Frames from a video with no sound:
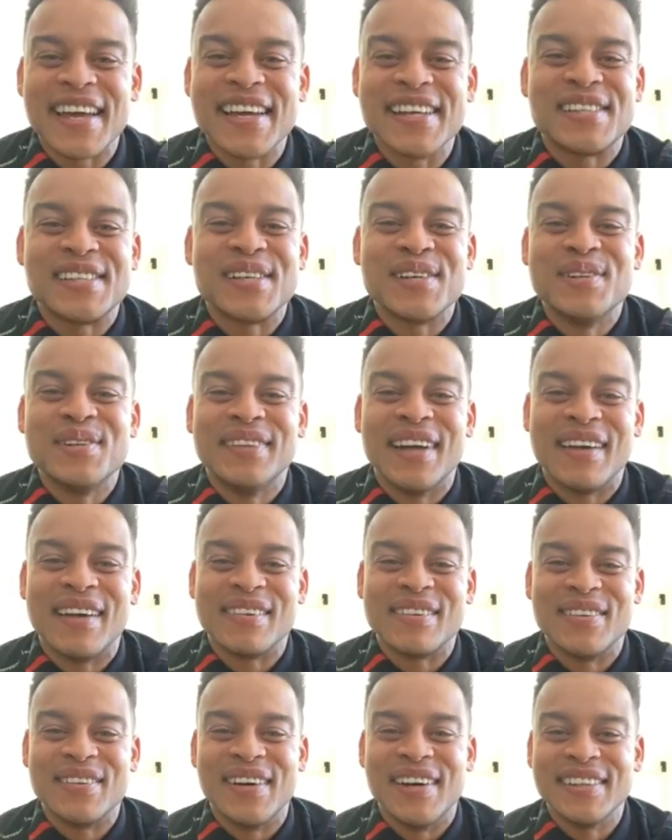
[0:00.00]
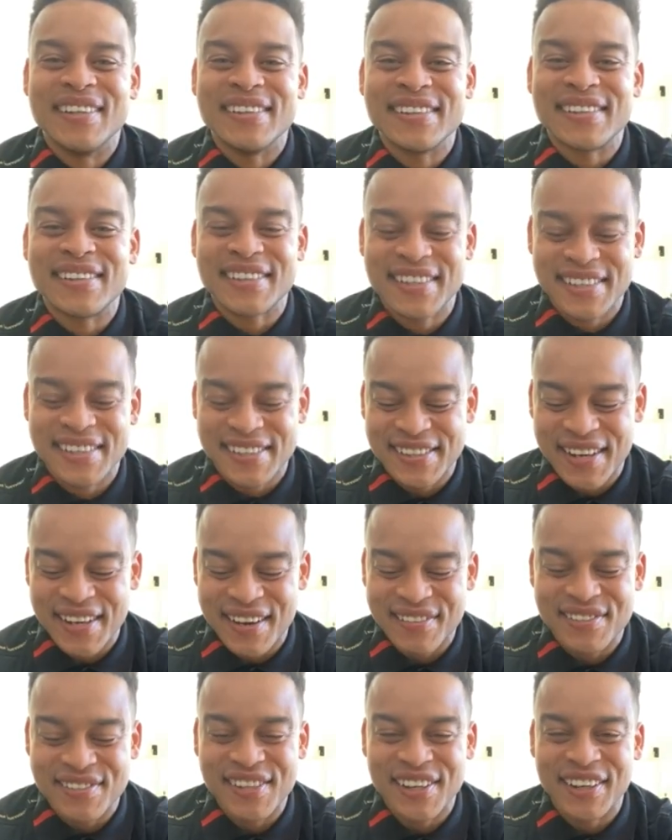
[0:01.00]
tuned, everyone. It's good
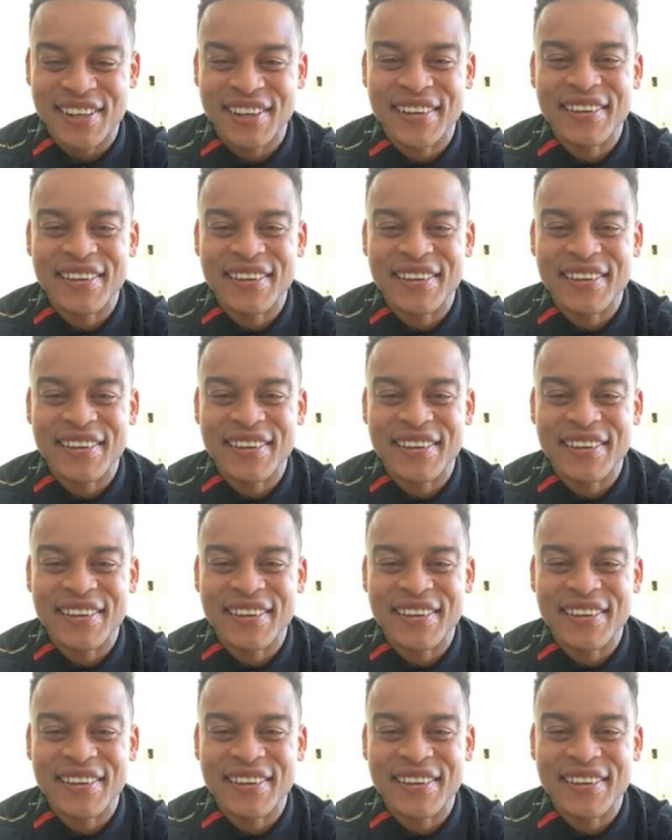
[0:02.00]
stuff too.